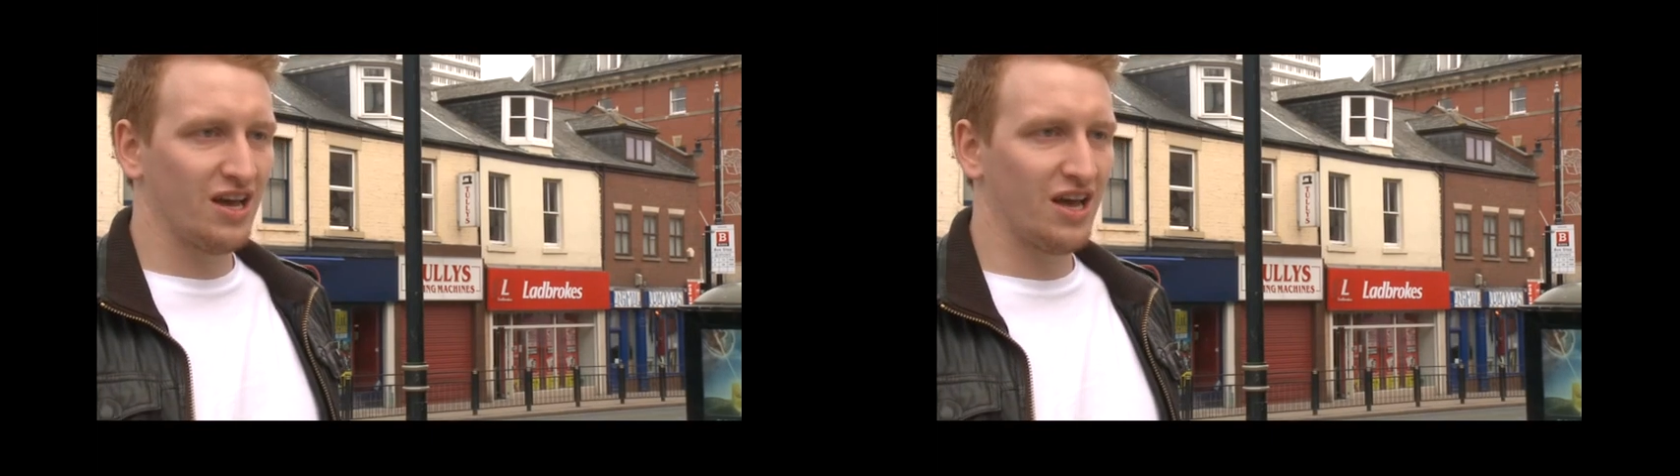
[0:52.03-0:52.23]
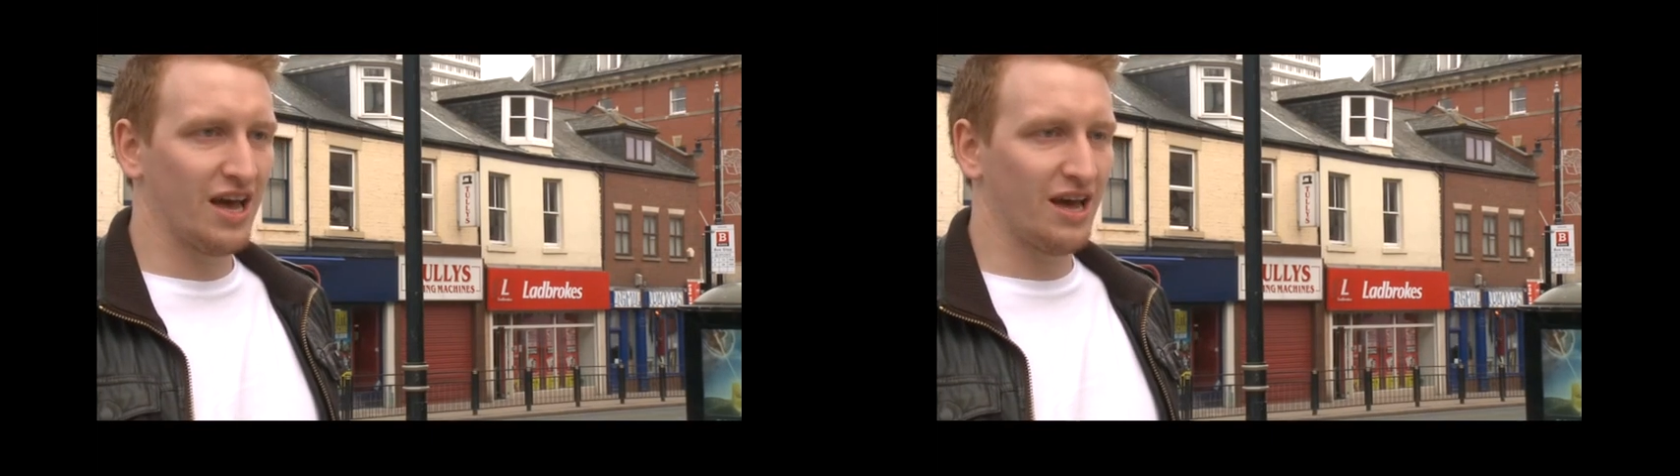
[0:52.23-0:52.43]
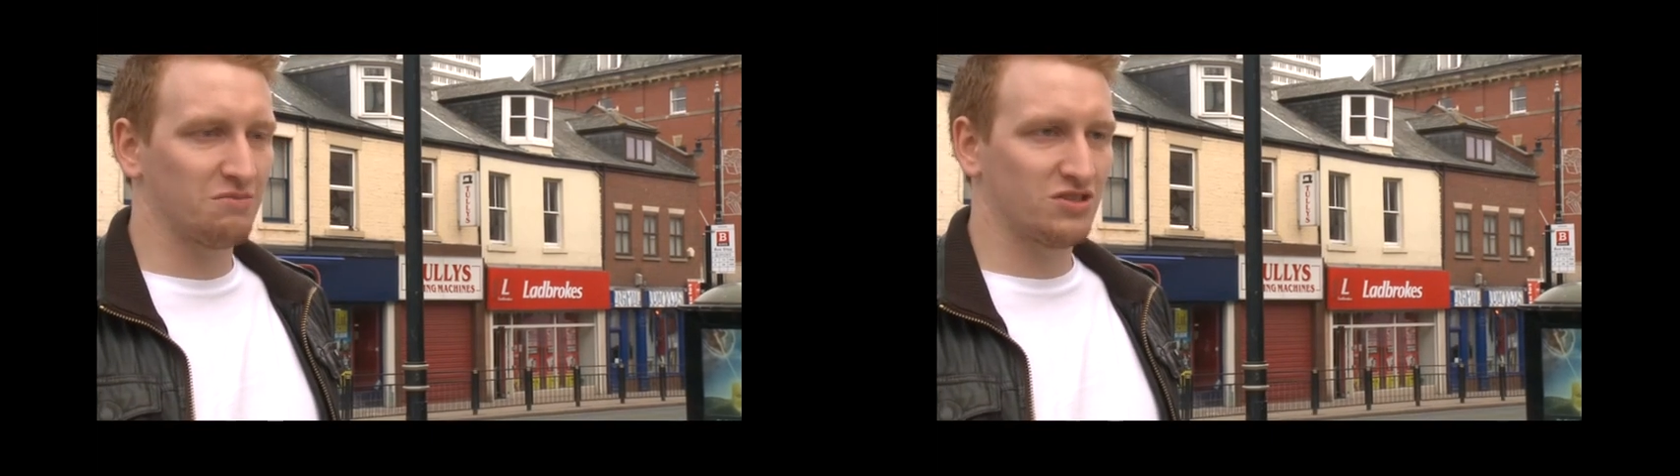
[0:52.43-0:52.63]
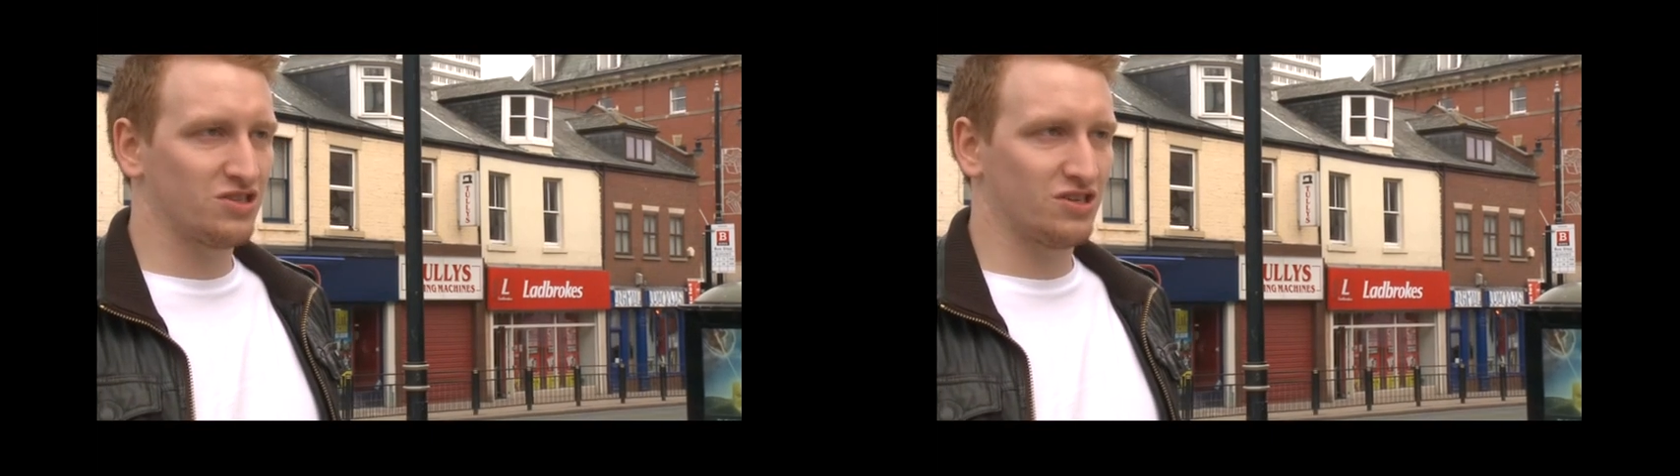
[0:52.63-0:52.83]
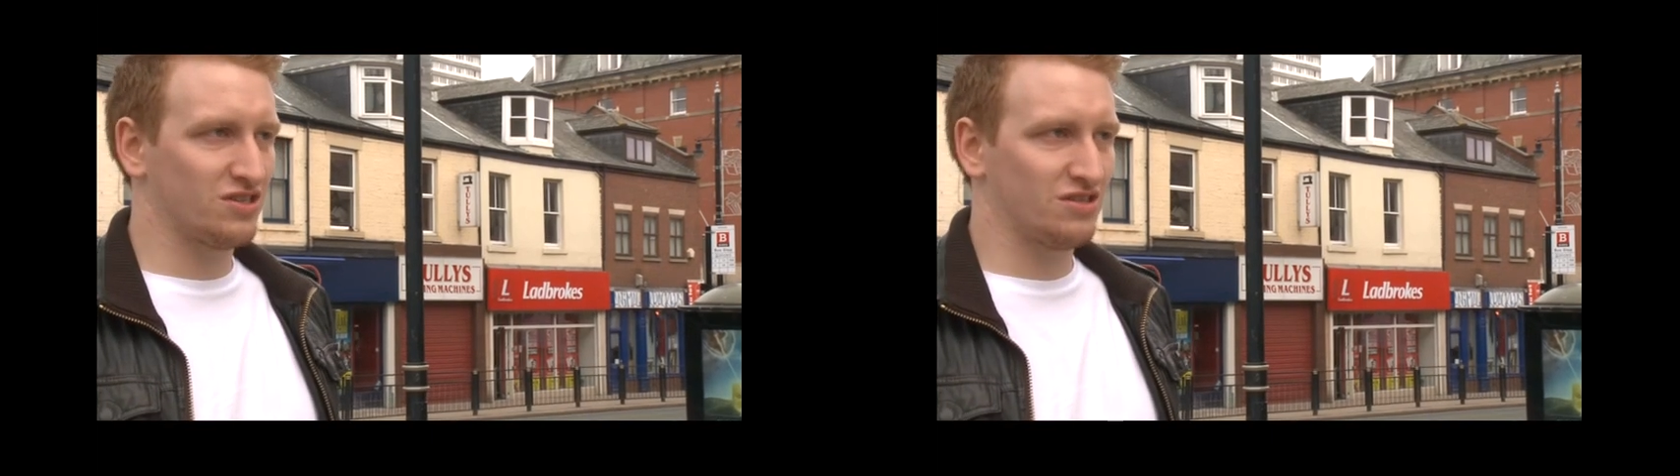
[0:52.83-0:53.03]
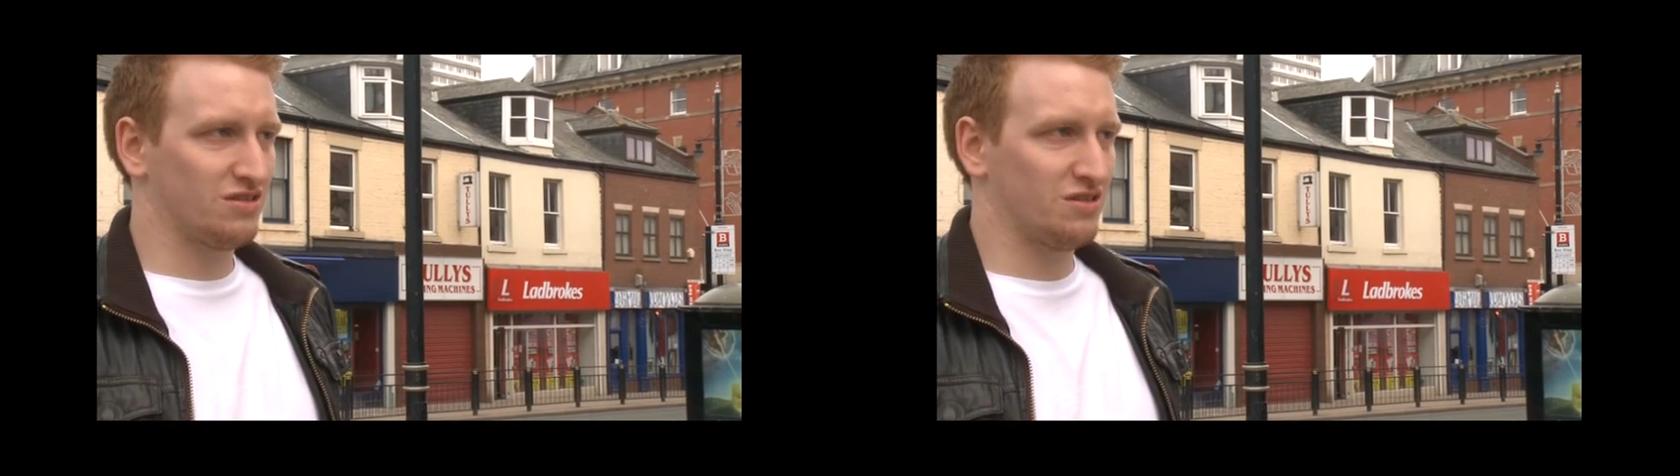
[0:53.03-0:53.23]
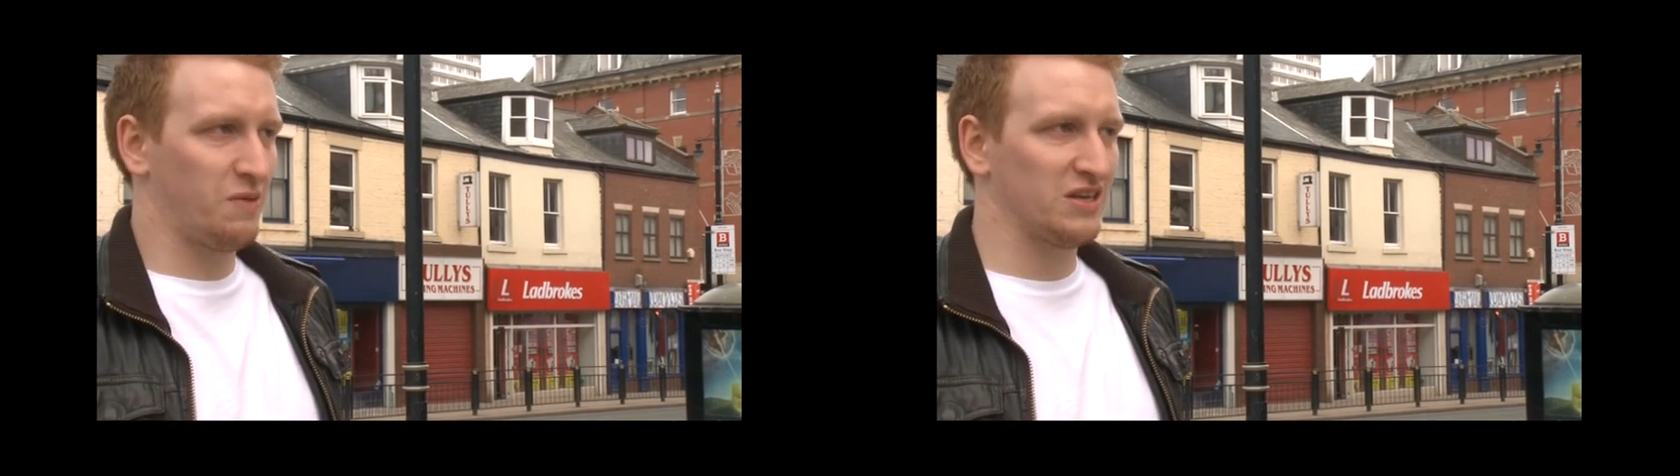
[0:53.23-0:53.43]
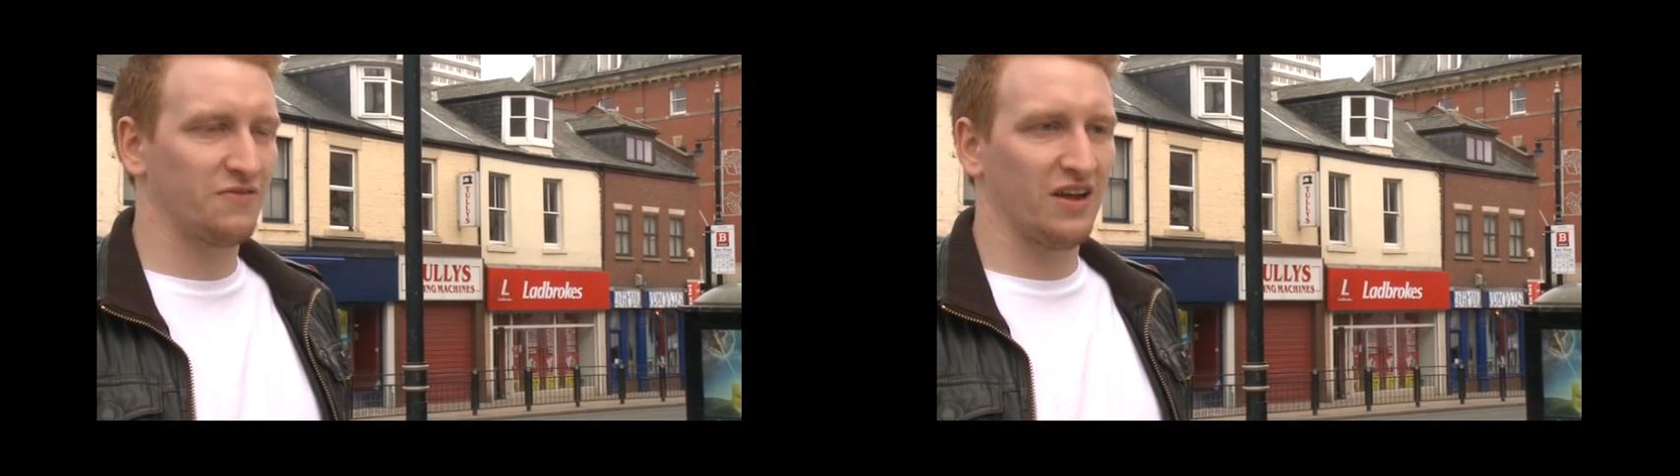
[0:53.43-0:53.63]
It's just the best